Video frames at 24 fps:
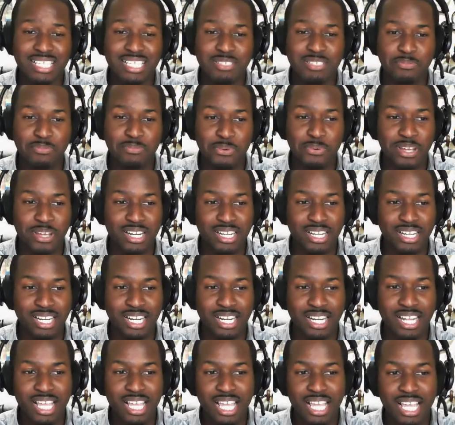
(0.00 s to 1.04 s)
highly
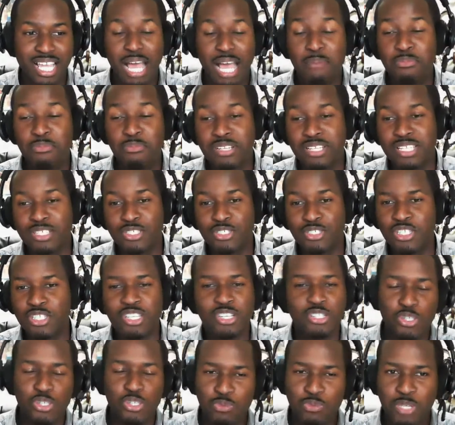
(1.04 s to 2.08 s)
disappointed.
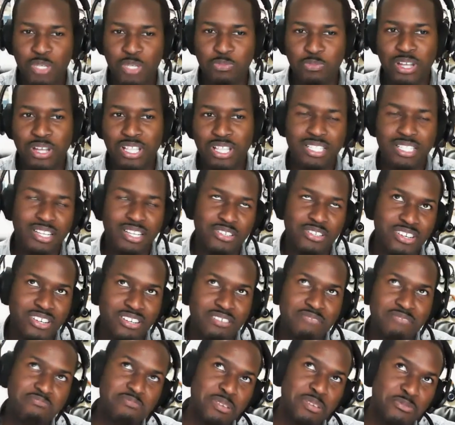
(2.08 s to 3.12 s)
Should we spoil it? No,
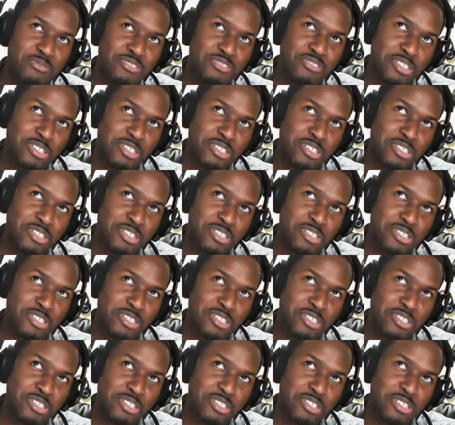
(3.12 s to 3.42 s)
no, maybe